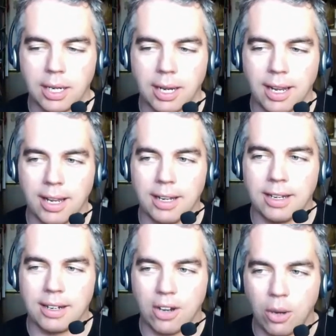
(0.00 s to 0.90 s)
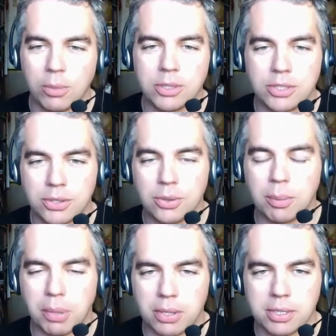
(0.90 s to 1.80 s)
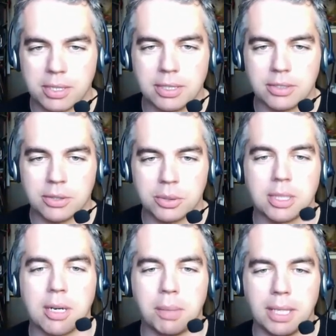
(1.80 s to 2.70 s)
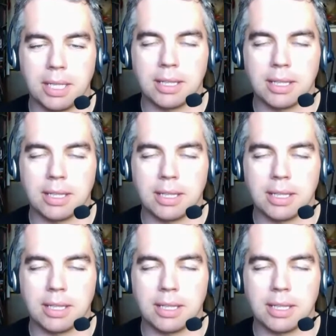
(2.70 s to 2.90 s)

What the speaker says: And almost to a person or to a company,